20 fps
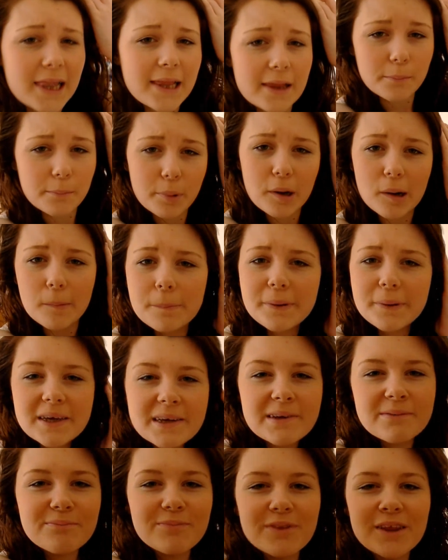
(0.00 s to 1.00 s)
little
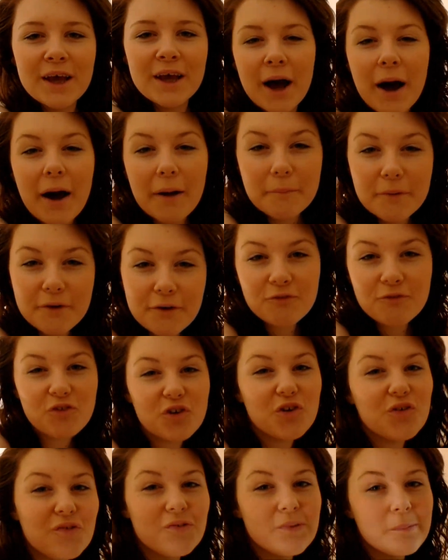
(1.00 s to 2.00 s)
puppy. I moved
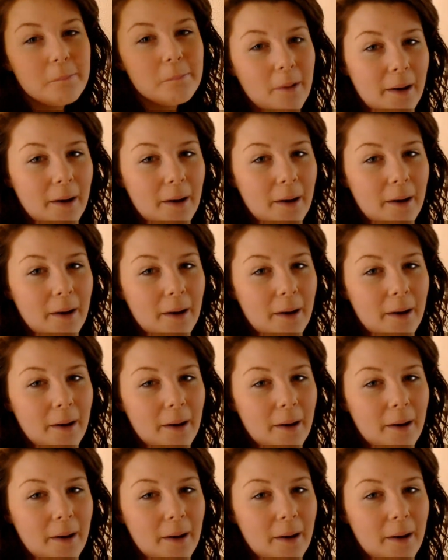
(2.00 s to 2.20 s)
her from